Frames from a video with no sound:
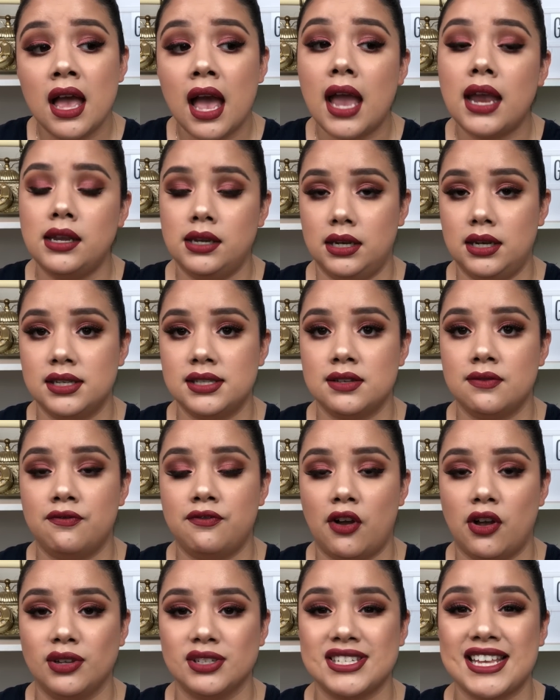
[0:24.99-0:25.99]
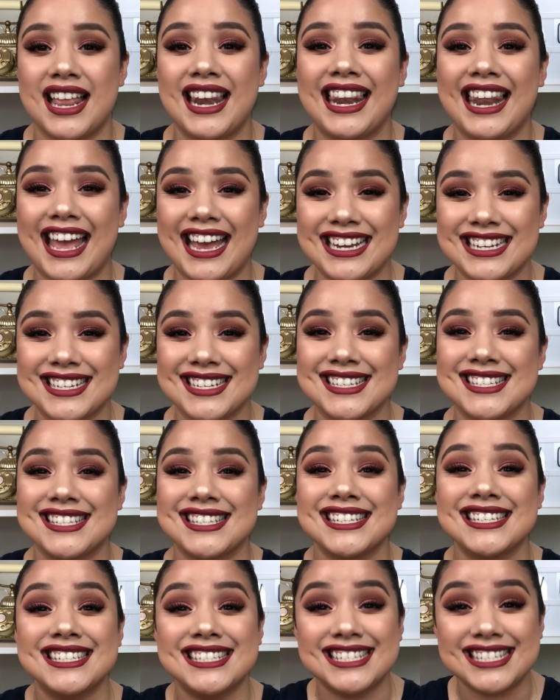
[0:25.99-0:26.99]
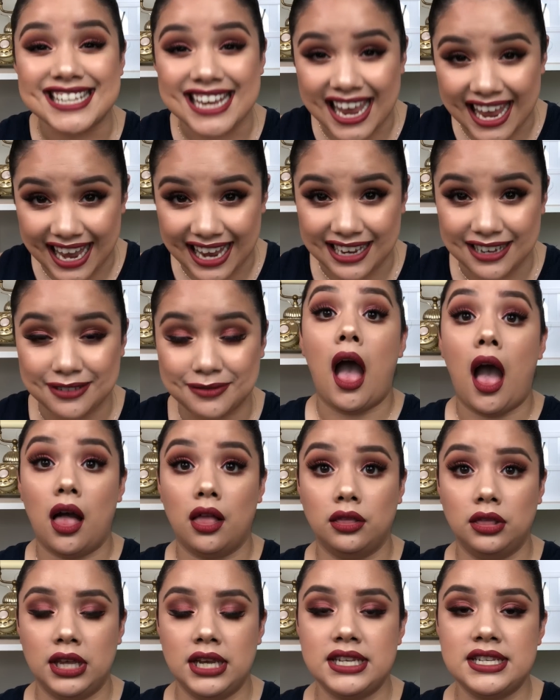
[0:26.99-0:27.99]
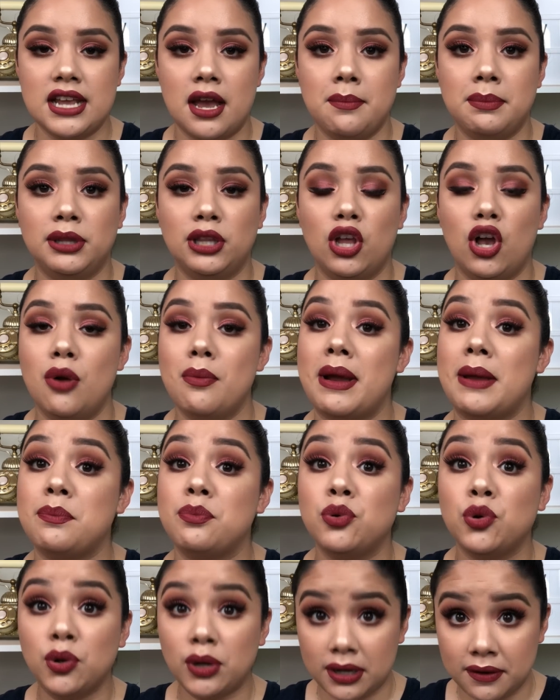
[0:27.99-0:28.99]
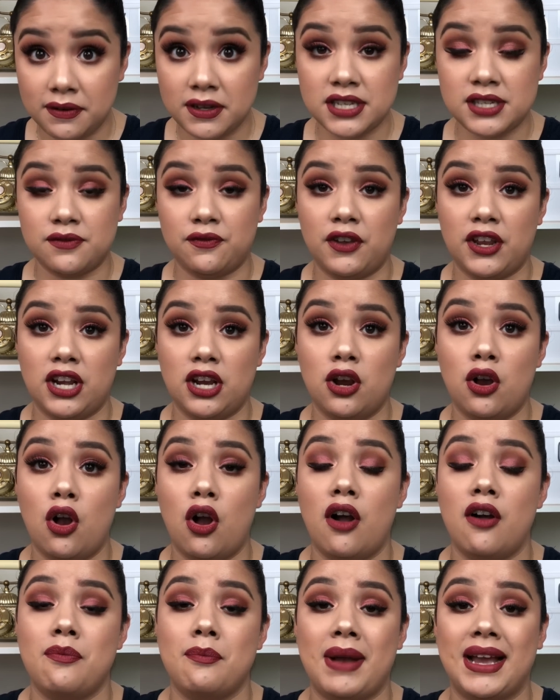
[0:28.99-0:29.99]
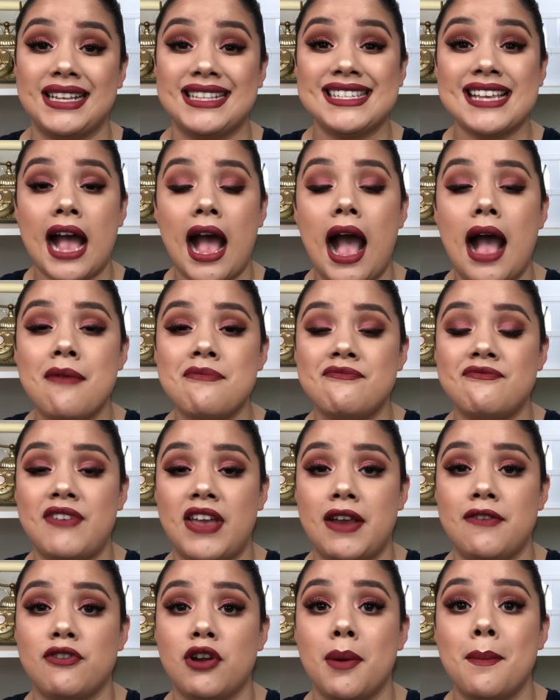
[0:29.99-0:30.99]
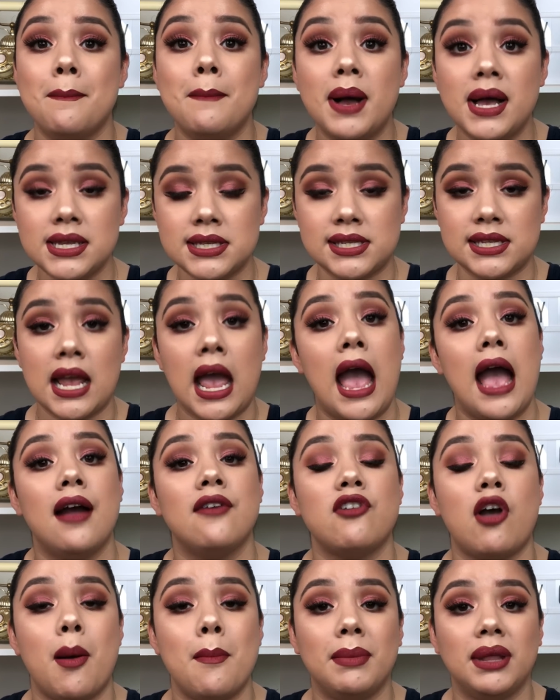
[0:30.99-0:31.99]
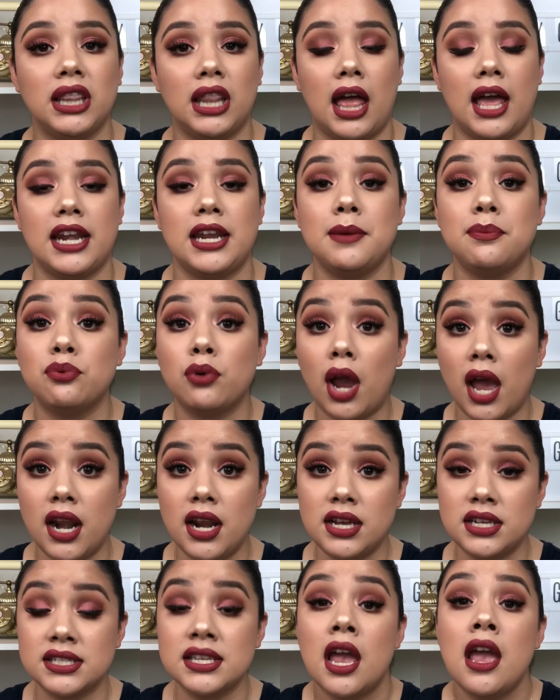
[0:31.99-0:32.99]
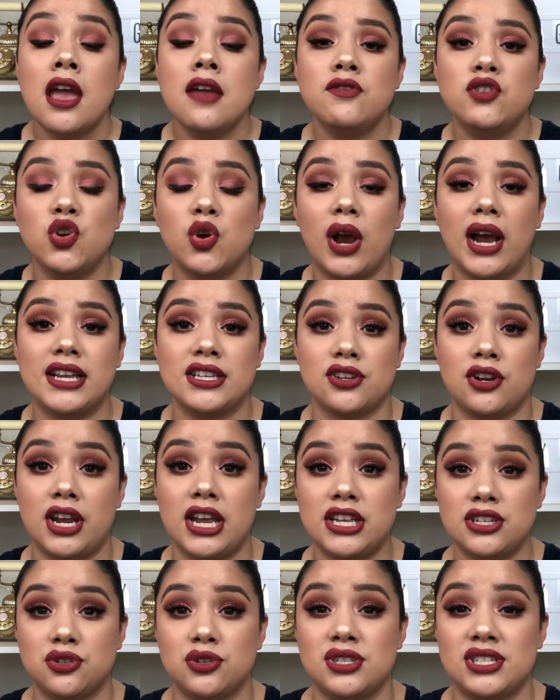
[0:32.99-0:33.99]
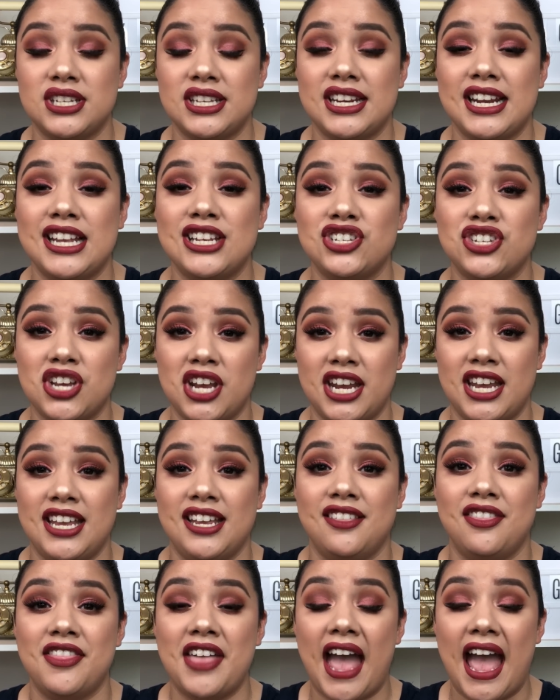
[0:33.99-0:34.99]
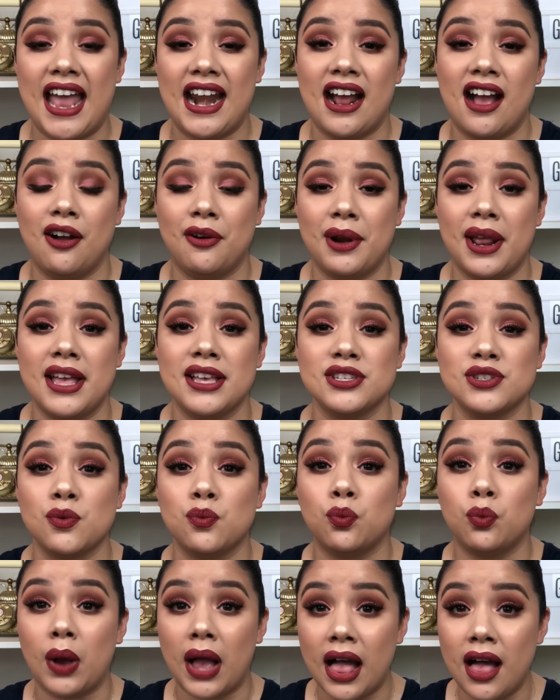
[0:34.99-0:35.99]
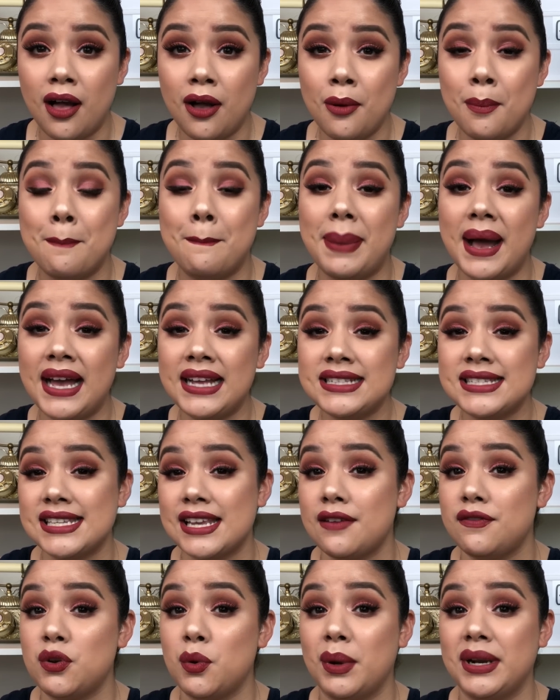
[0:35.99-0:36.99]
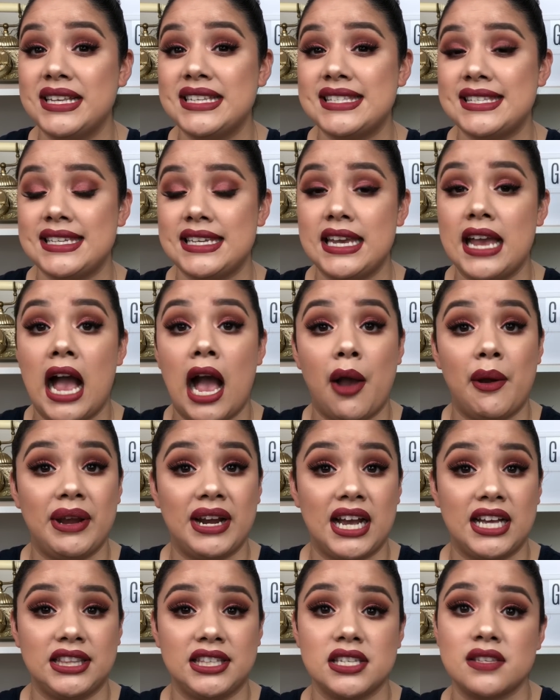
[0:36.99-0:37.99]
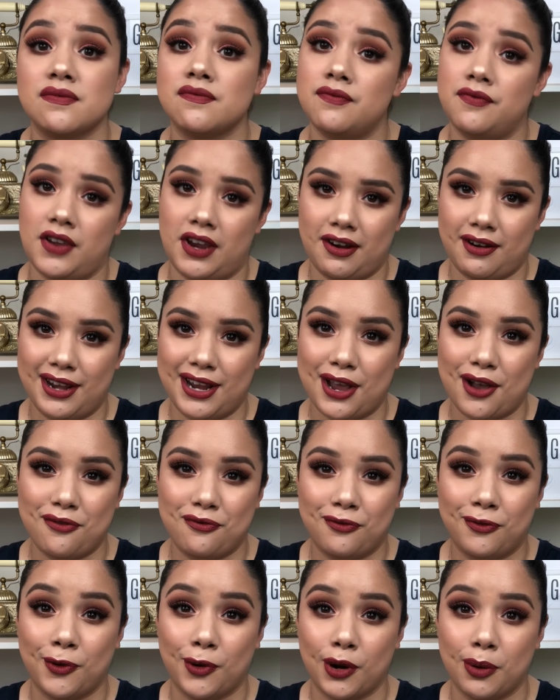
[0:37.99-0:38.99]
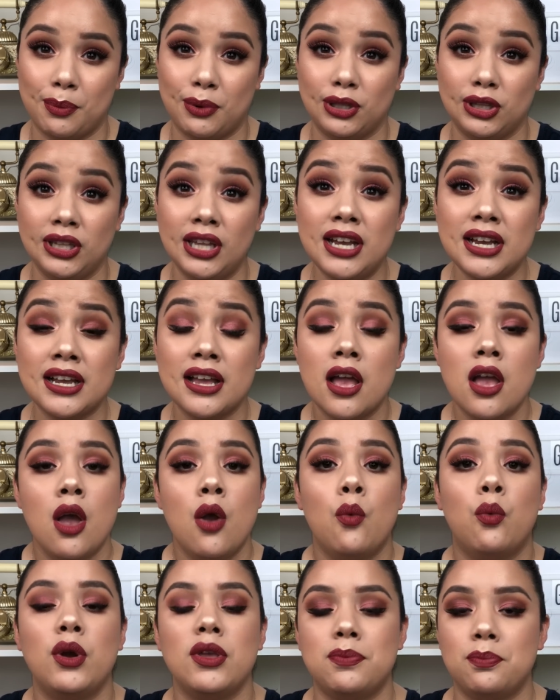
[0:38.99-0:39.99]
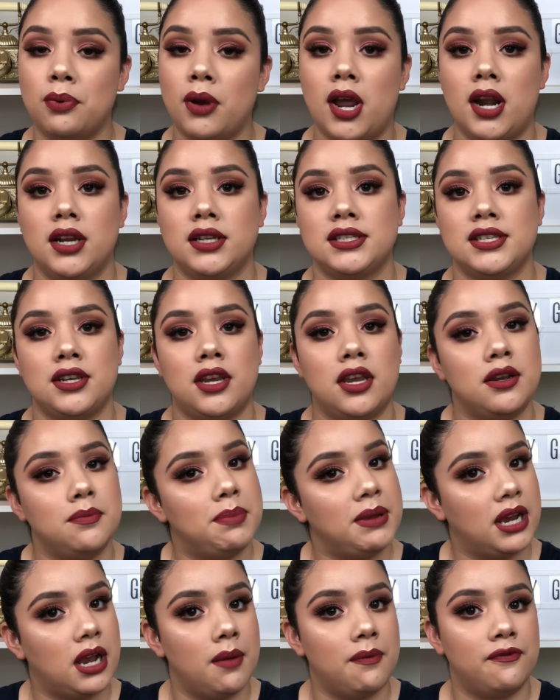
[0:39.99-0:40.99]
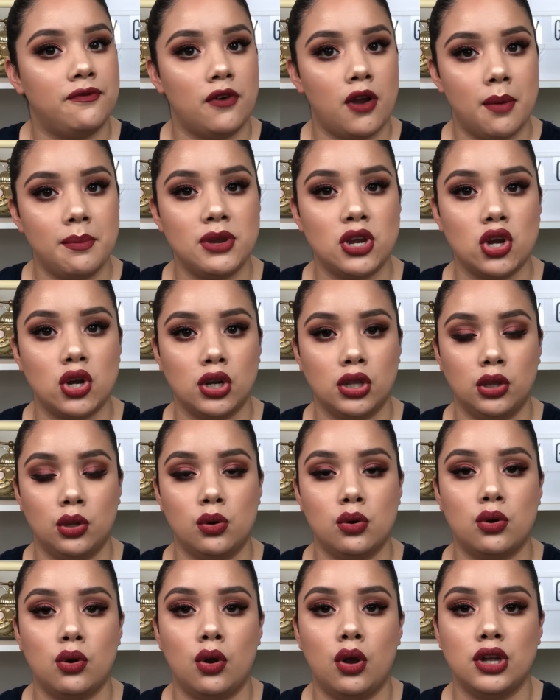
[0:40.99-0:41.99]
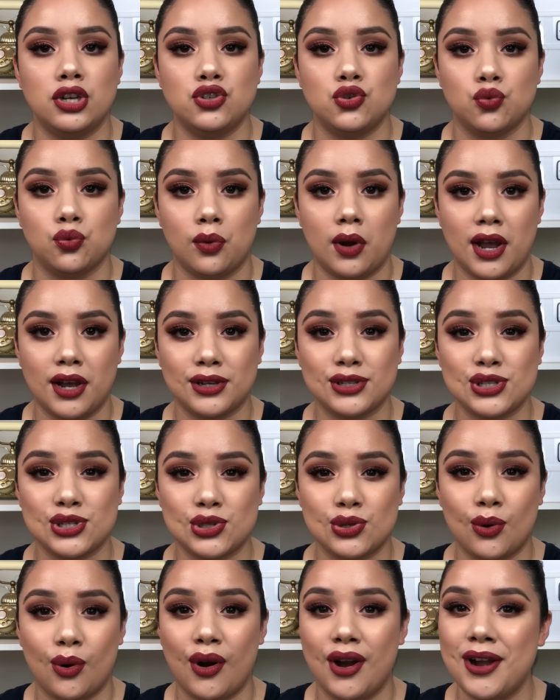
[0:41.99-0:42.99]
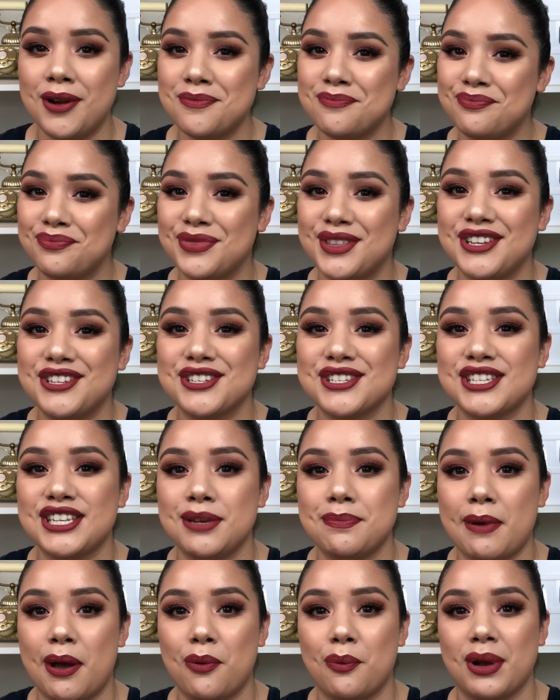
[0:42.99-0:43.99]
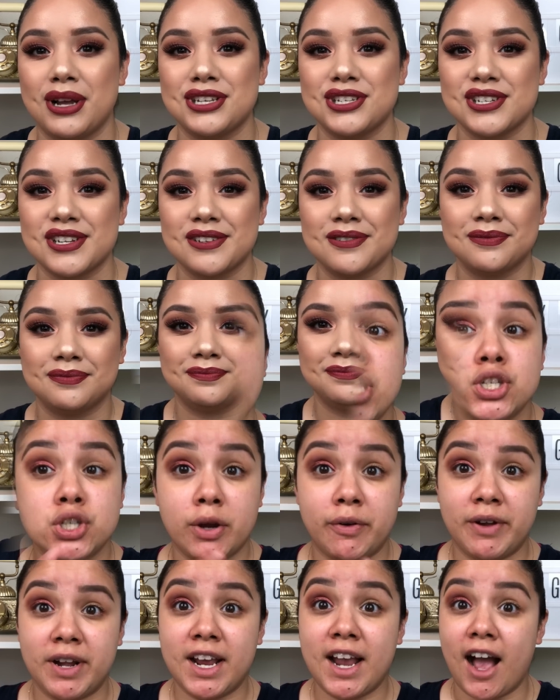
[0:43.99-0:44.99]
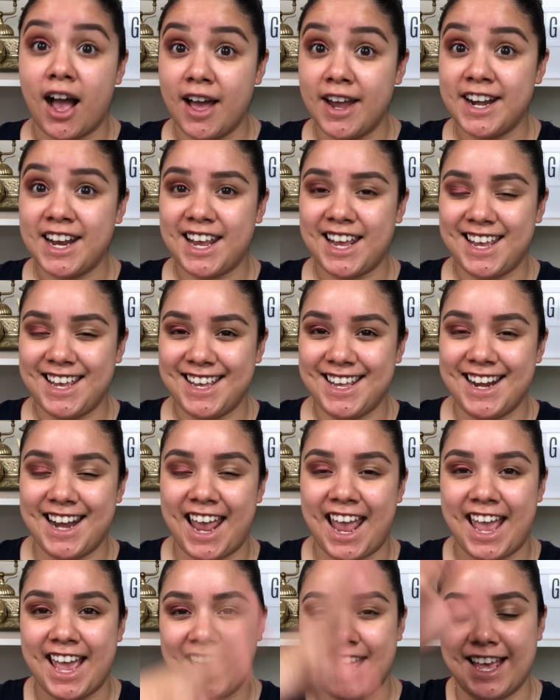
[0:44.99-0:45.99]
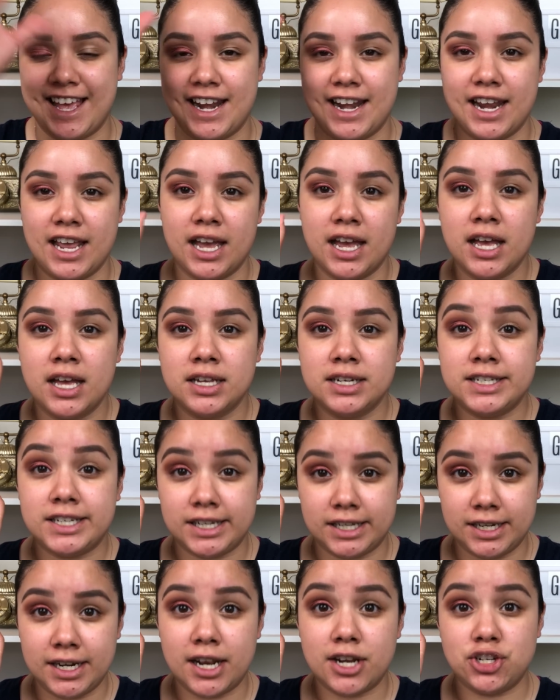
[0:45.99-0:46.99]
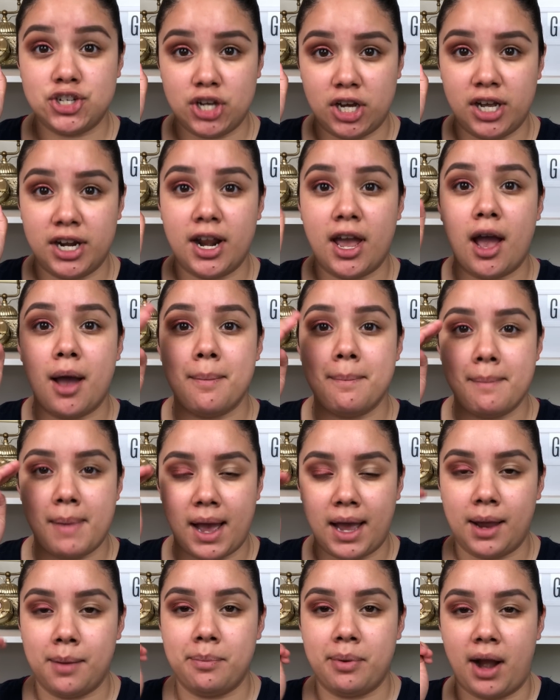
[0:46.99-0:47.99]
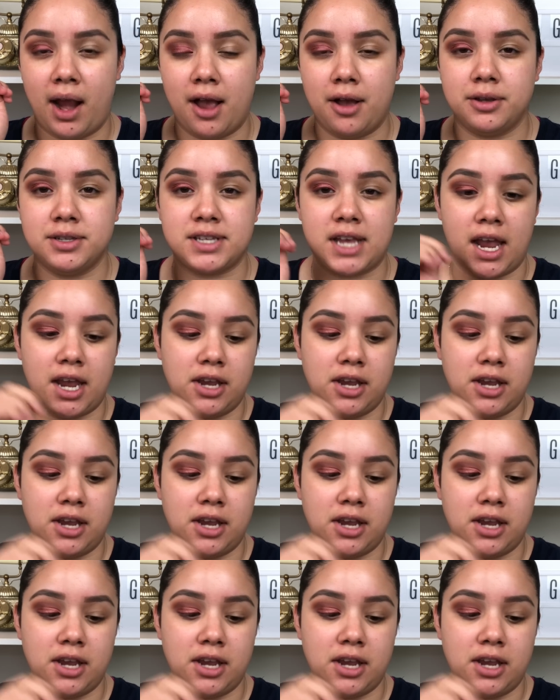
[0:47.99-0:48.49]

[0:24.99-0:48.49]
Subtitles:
I needed some false lashes today. I'll link down below my previous video of my top favorite must-have Milani products if you guys are interested in checking that out as well. But if you want to see how I got this very affordable look with products that you can pick up from your local drugstore, then just keep on watching. So I already gone in and done my brows. I